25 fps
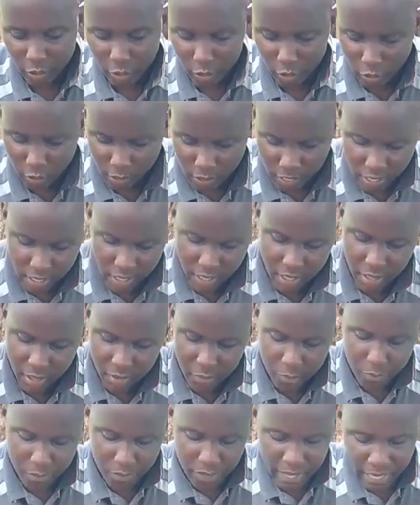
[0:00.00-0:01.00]
go
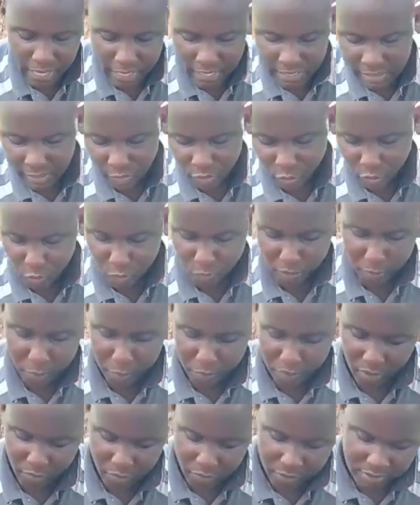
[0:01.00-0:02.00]
back to my
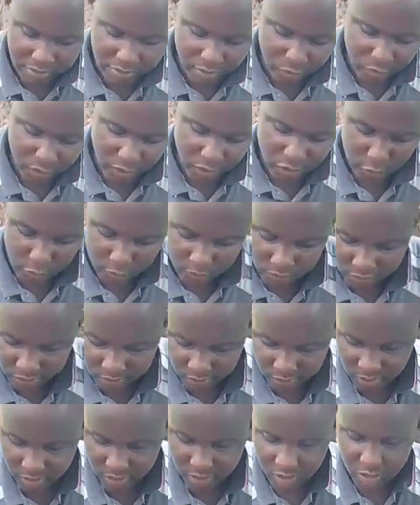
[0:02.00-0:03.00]
previous
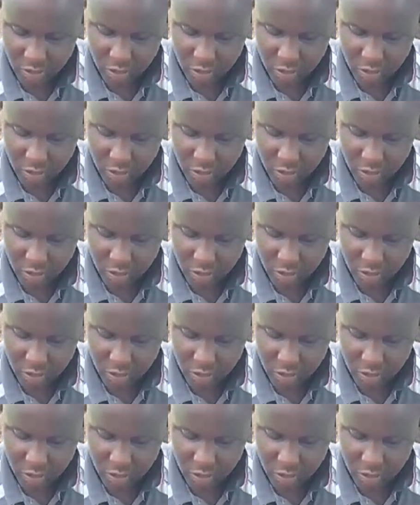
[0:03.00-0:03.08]
videos,